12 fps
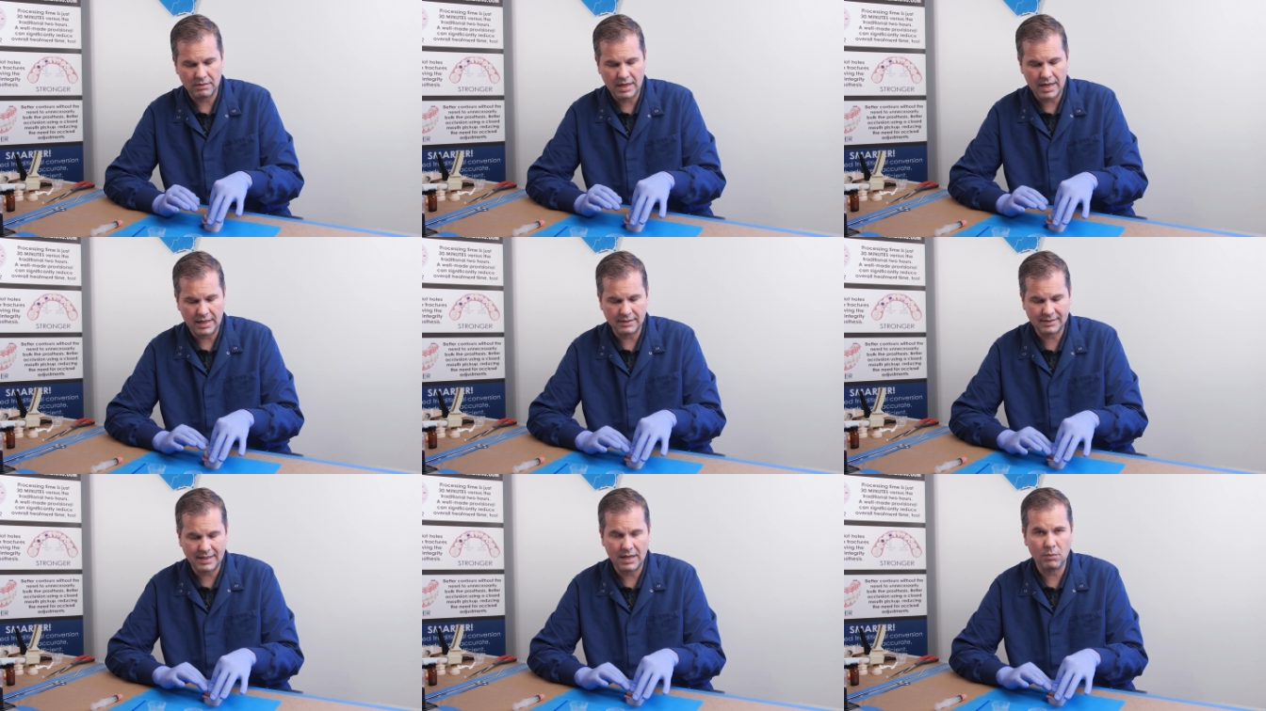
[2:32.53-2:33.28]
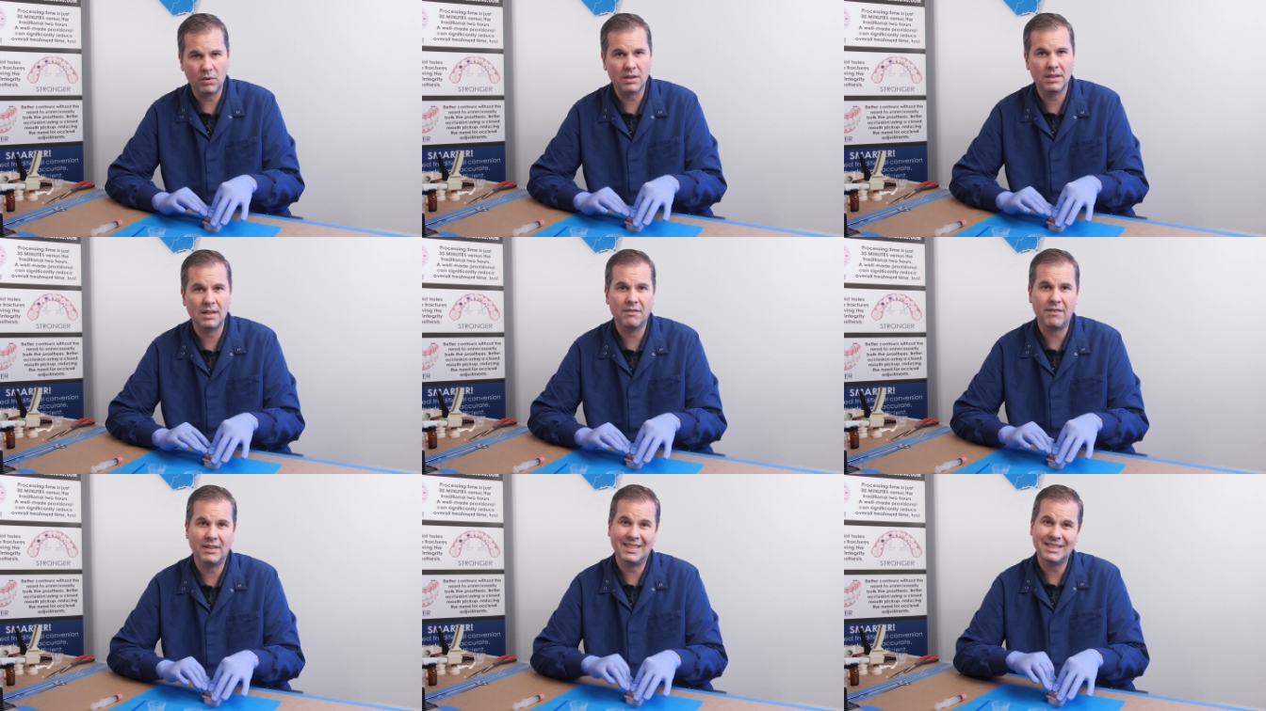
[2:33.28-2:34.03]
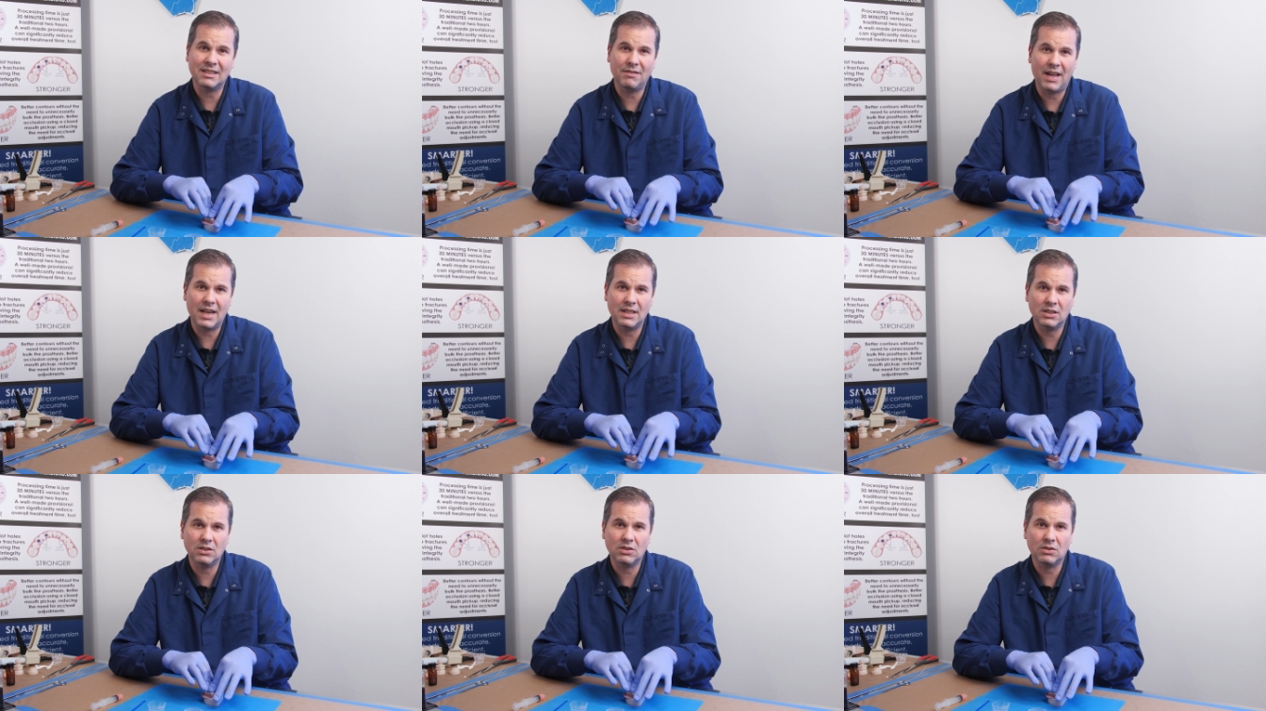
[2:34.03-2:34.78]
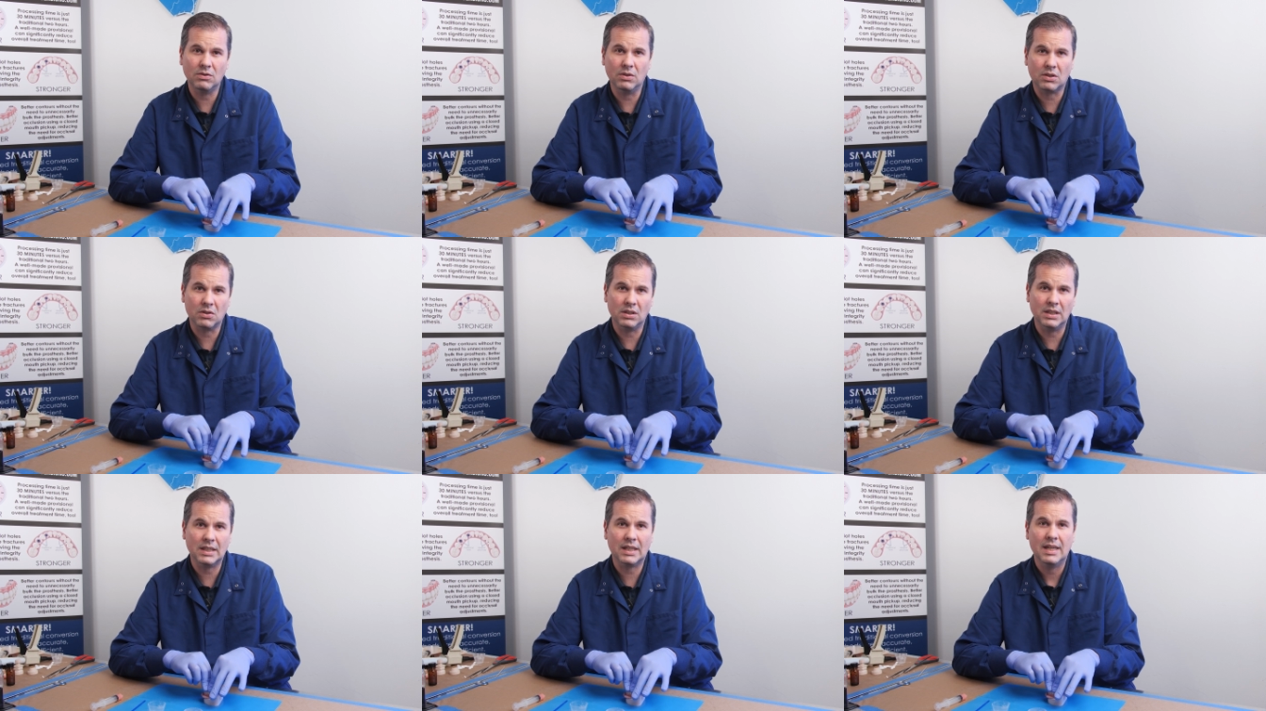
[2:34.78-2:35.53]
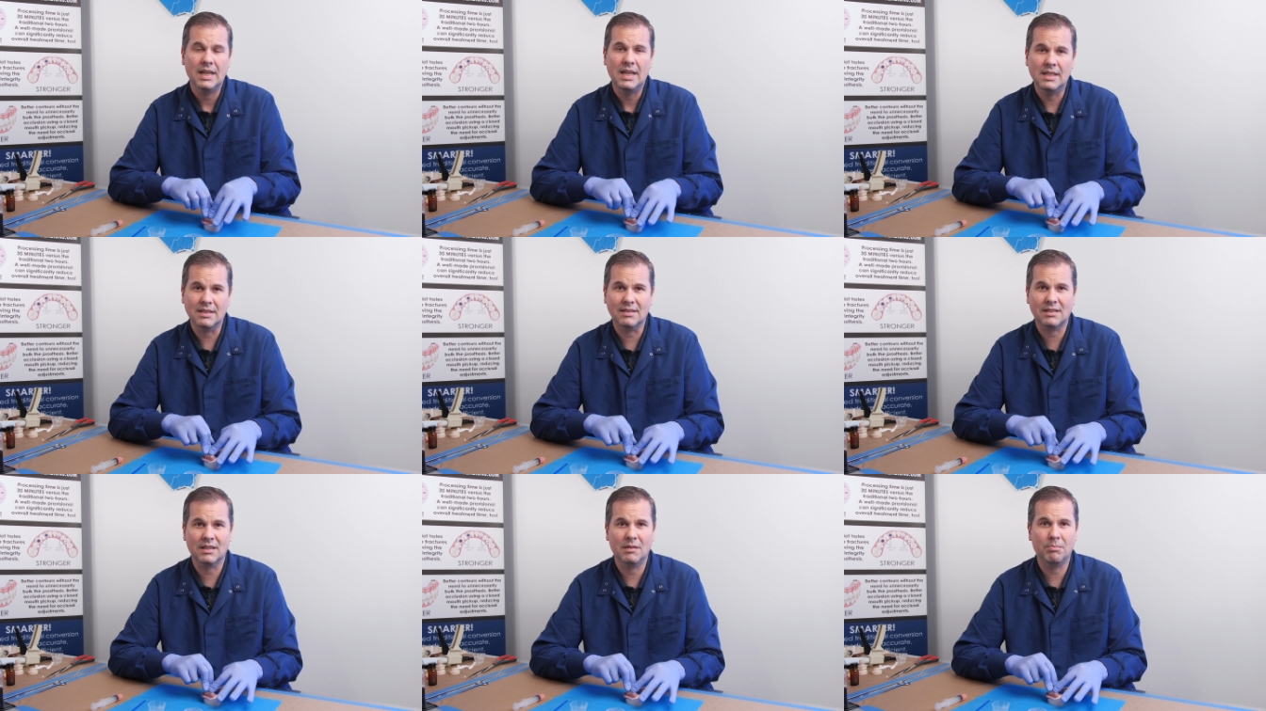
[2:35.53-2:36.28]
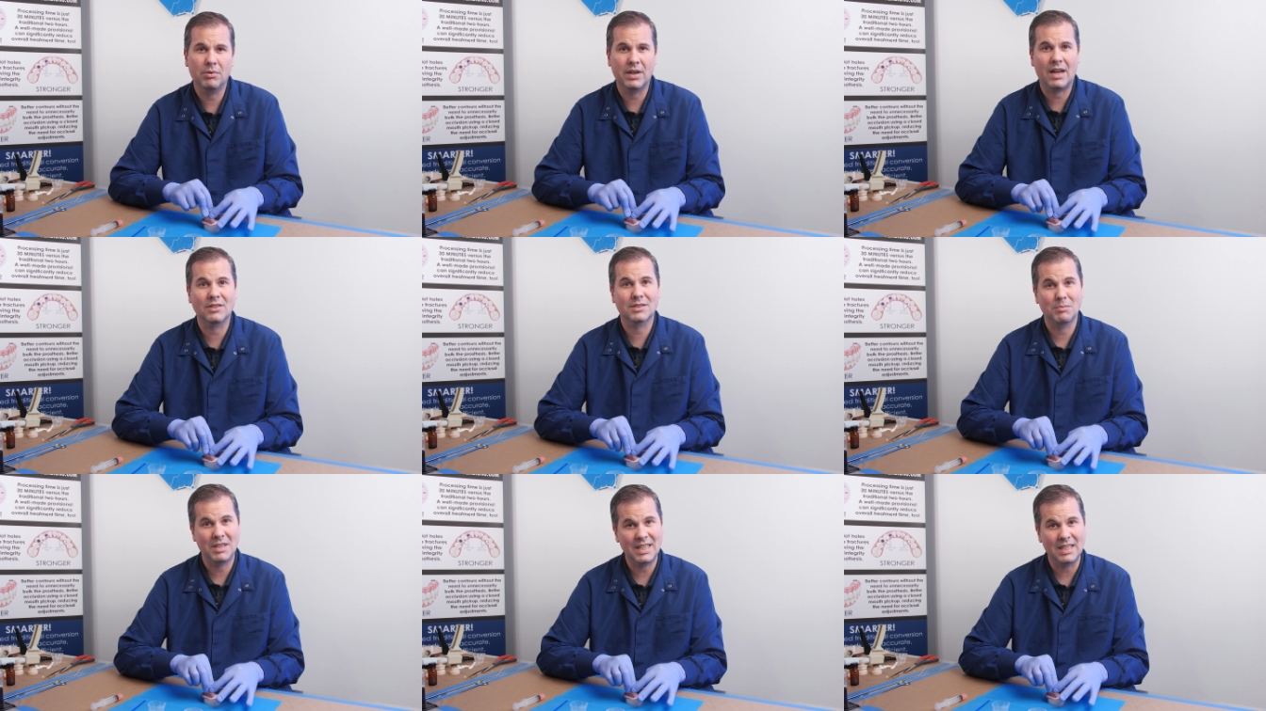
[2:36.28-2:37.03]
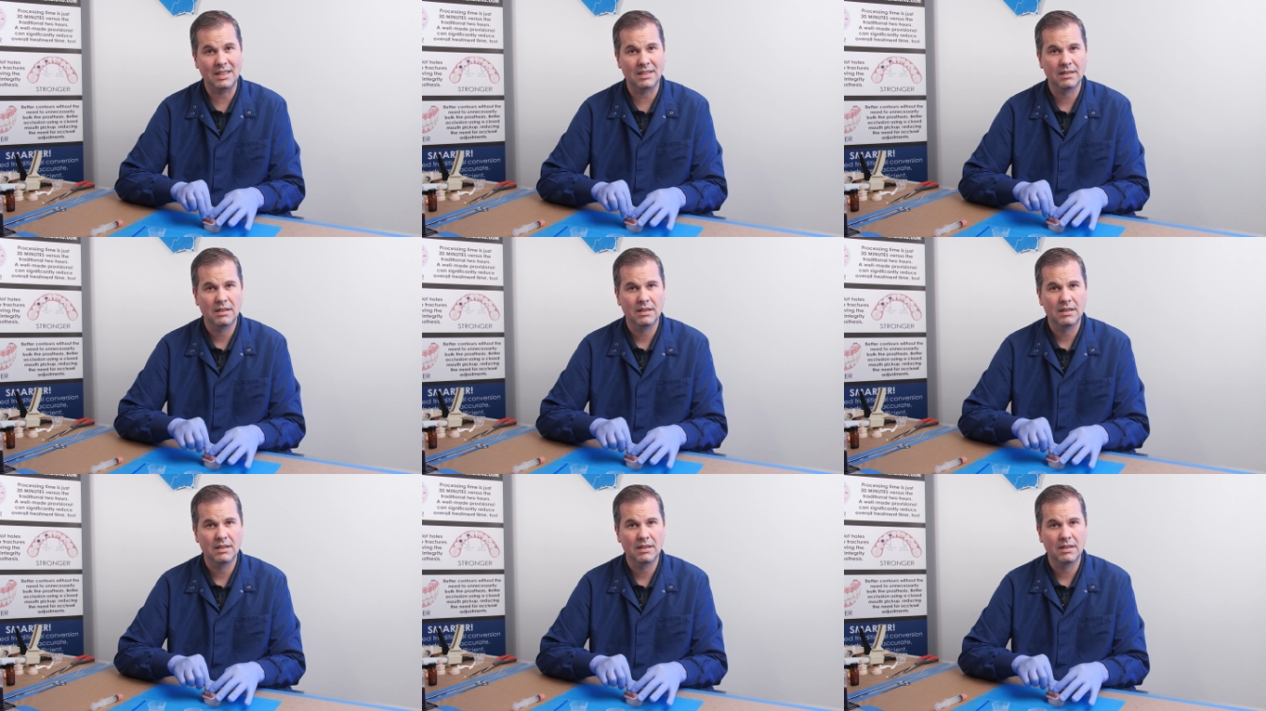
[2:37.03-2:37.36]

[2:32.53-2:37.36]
to say one of the disadvantages to acrylic is it's going to put out some heat.